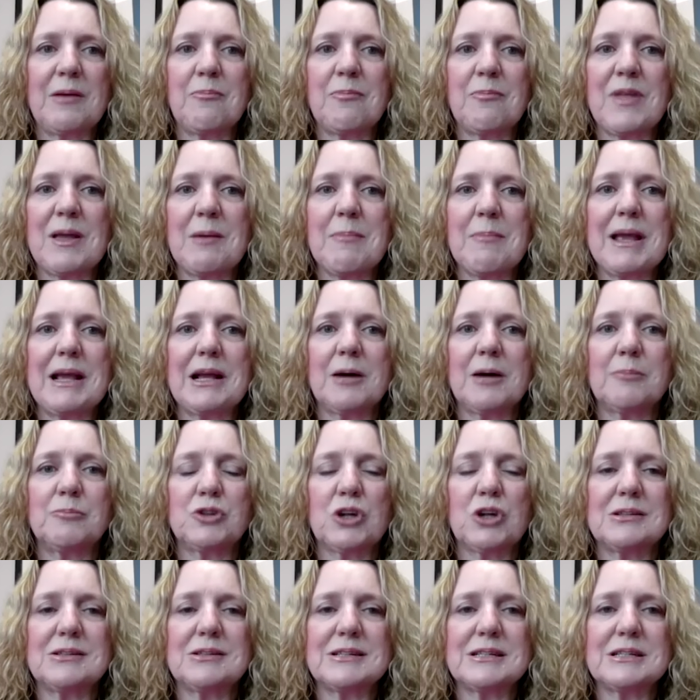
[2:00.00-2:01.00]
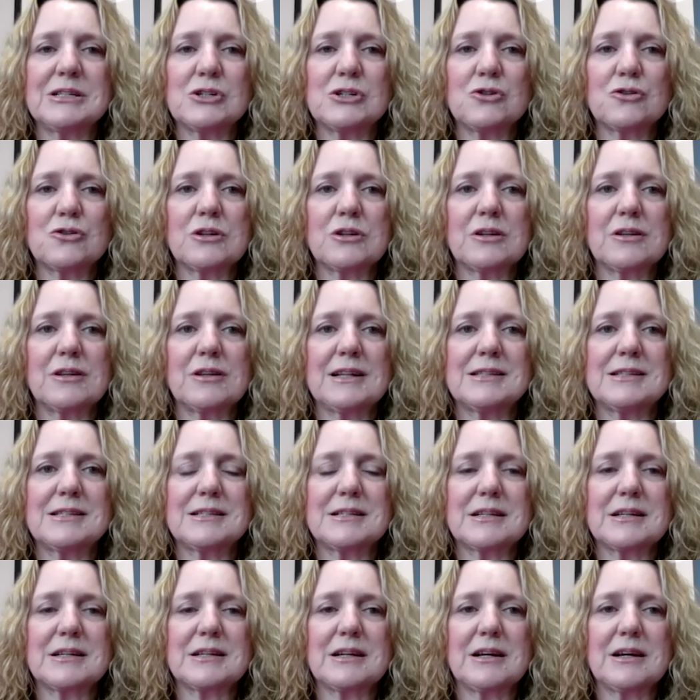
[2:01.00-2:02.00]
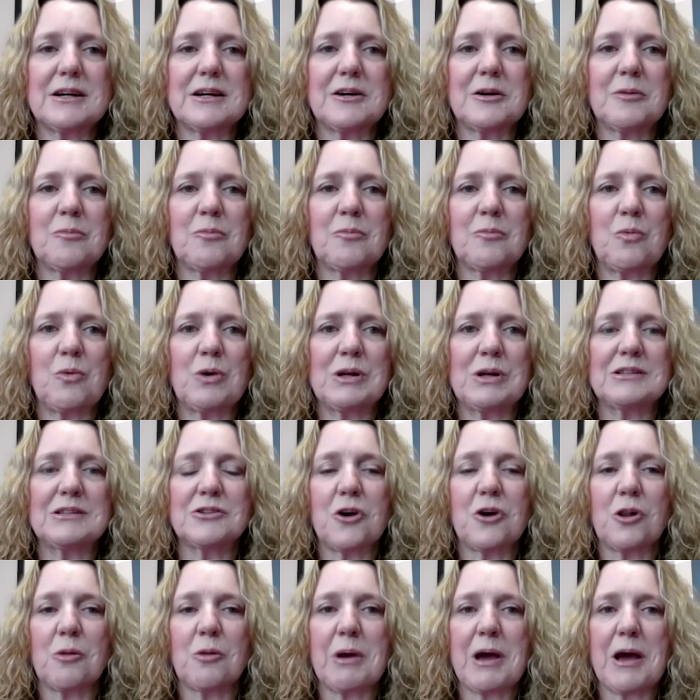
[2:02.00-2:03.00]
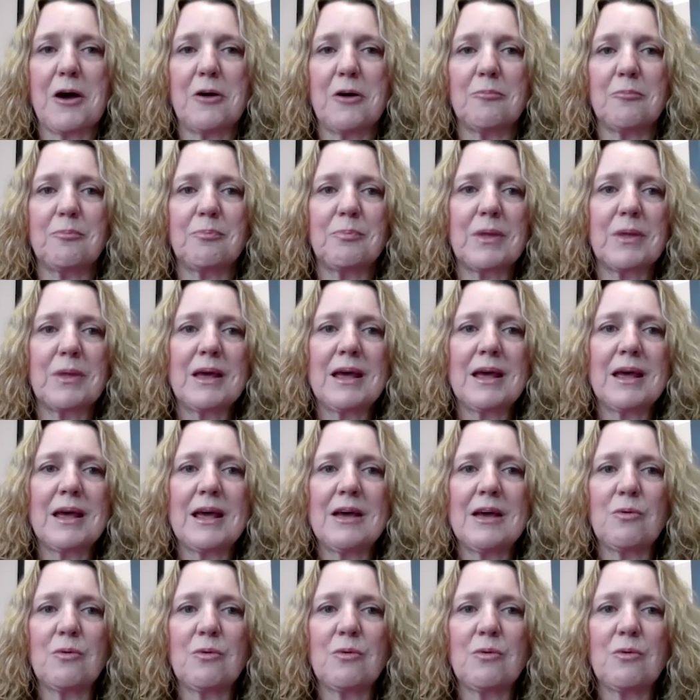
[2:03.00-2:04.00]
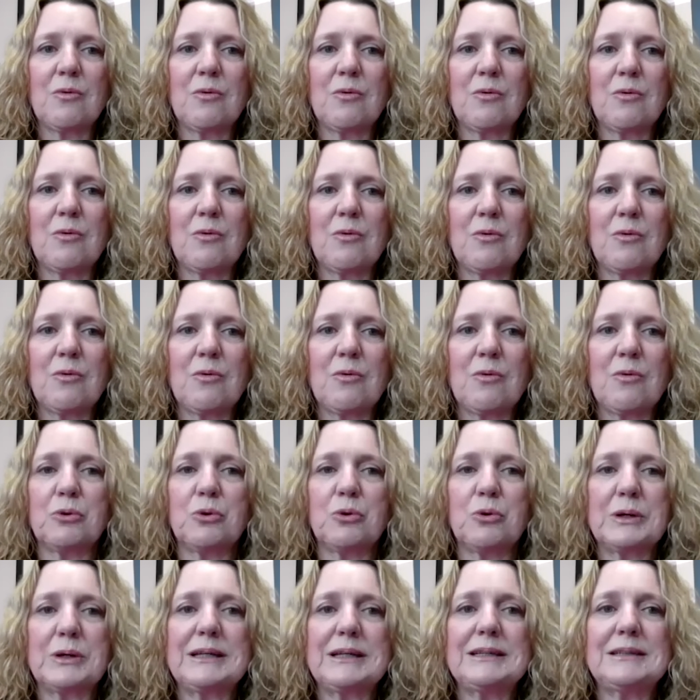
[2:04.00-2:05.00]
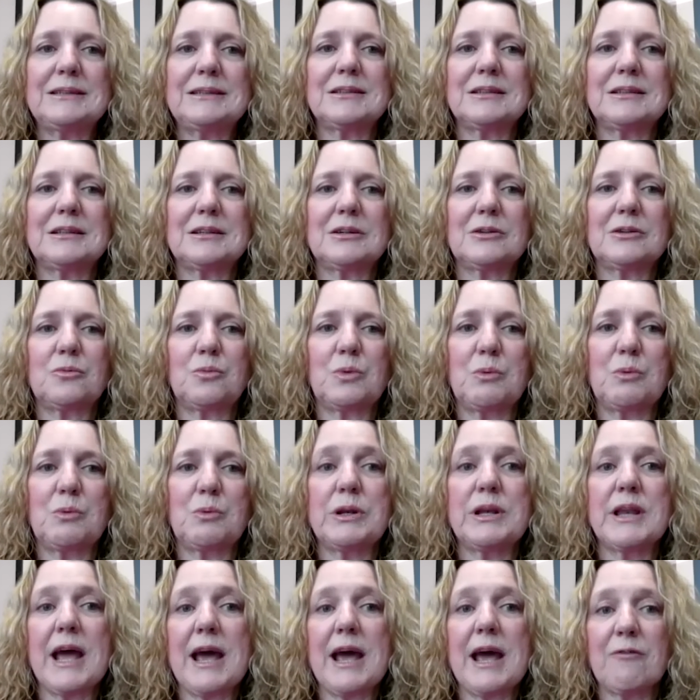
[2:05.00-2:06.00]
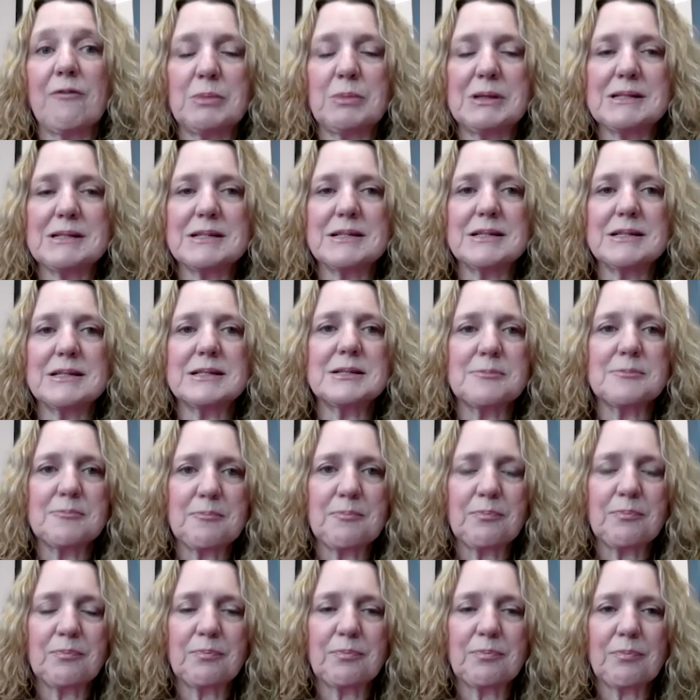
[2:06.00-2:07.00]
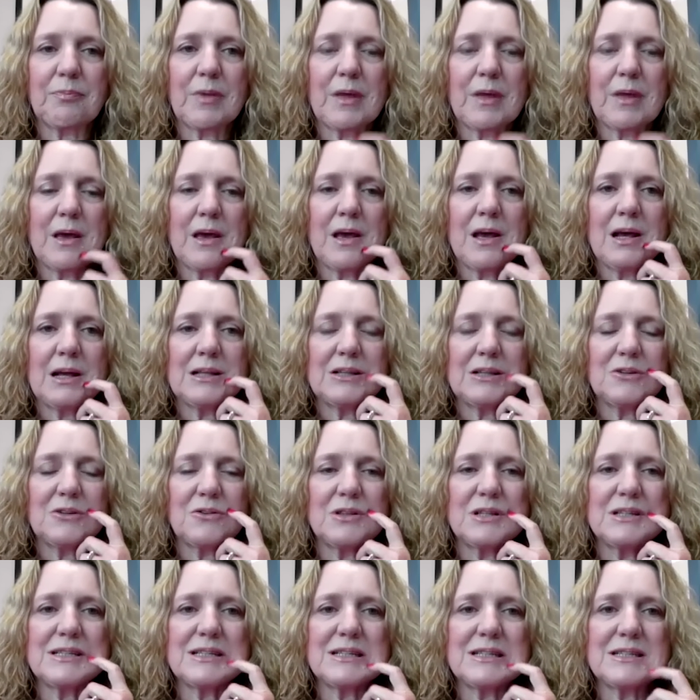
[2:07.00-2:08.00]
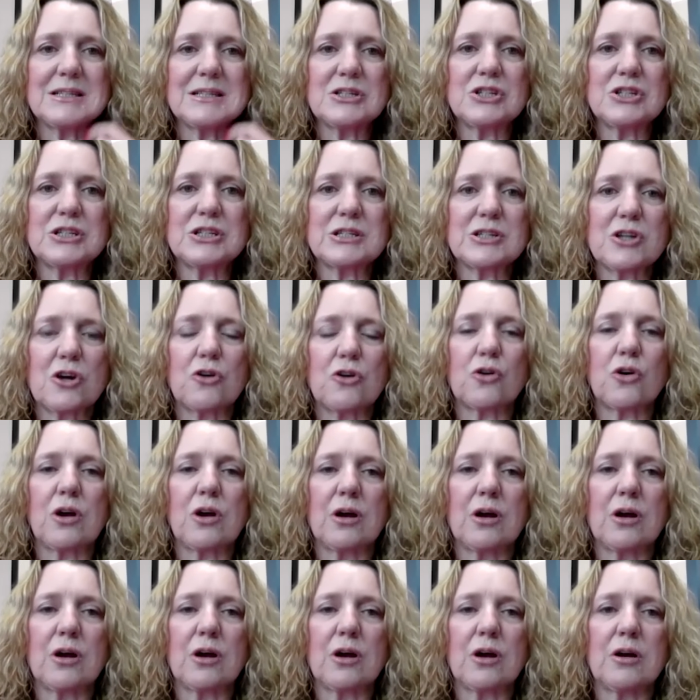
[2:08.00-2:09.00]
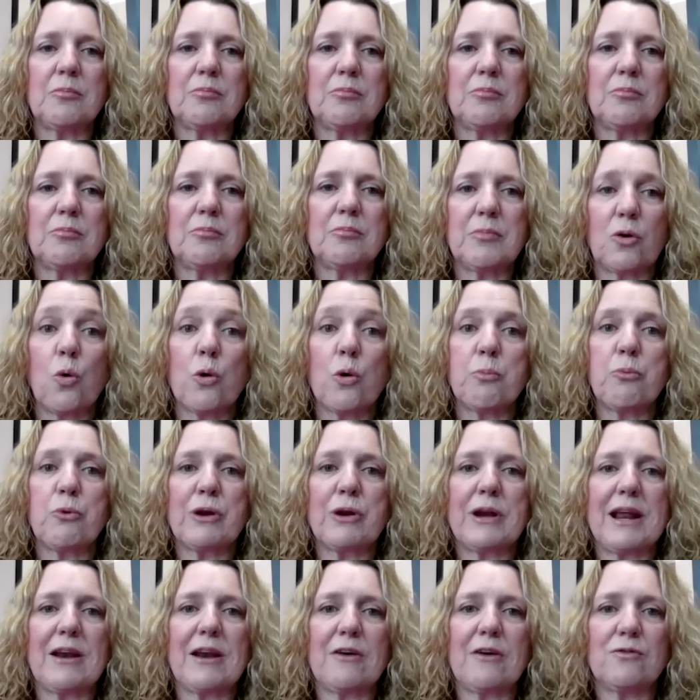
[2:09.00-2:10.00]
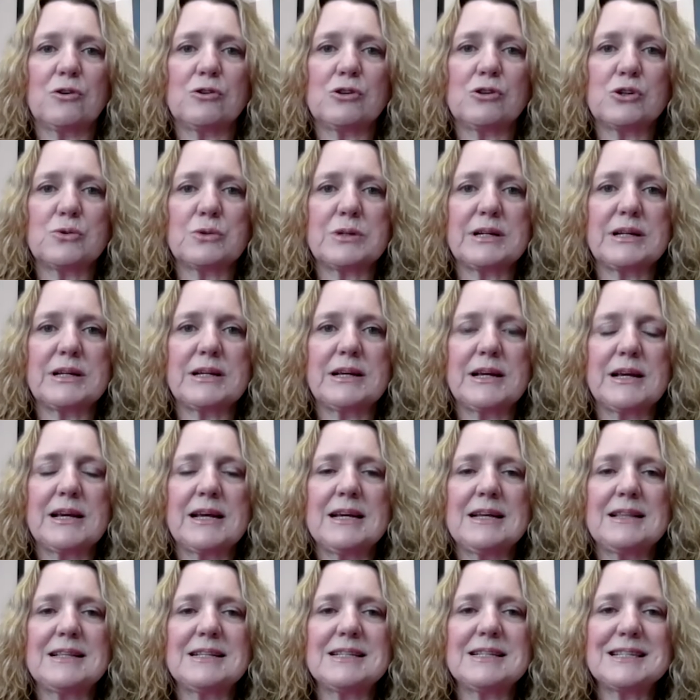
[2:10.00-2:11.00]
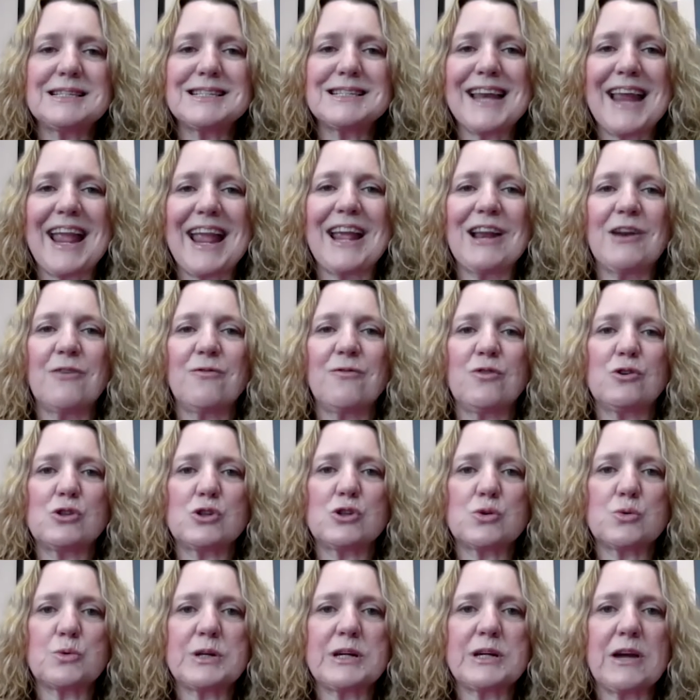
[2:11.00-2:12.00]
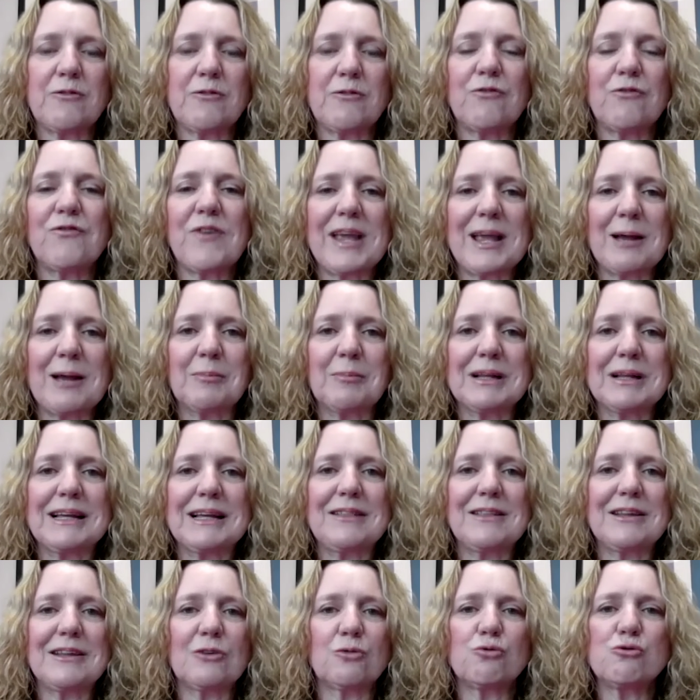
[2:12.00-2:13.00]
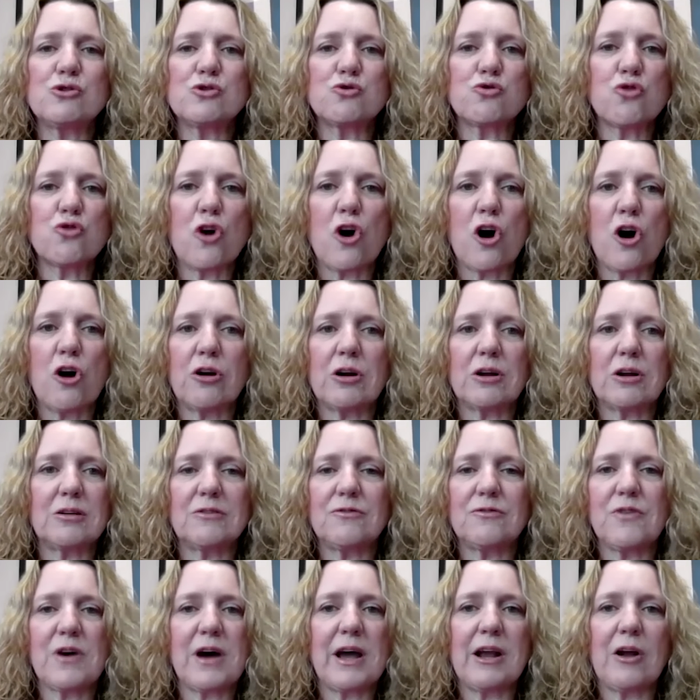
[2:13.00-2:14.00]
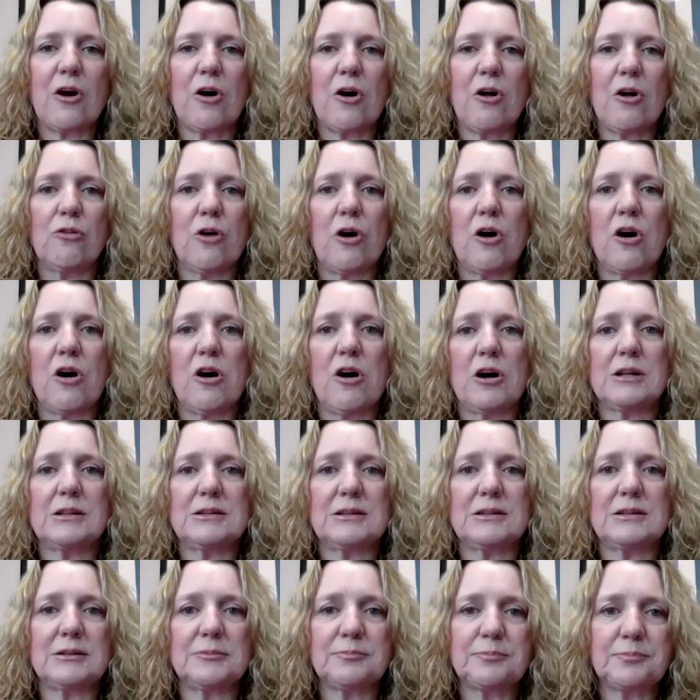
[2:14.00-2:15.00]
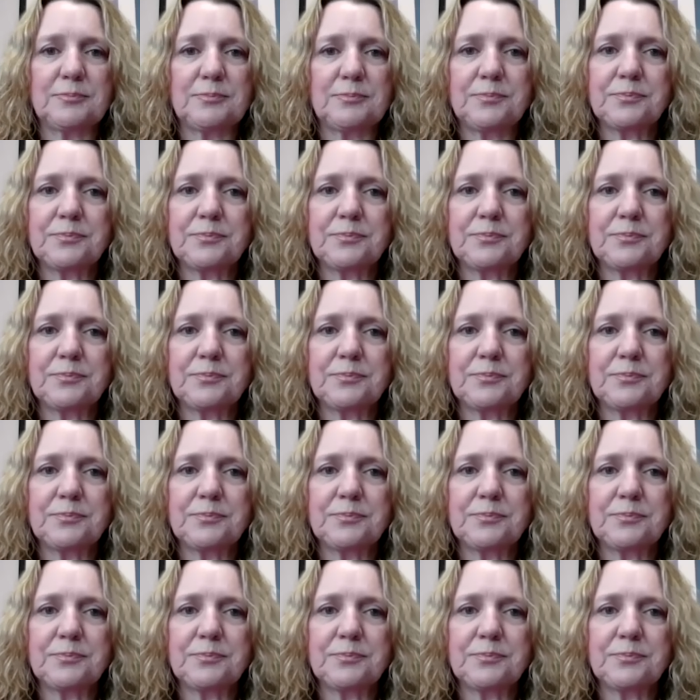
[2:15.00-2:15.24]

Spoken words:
They make up Johns Eastern. That's what it's all about. Without our employees, we wouldn't have a business. So this isn't just our corporate anniversary. This is an anniversary of a family that grew strong, defying all odds.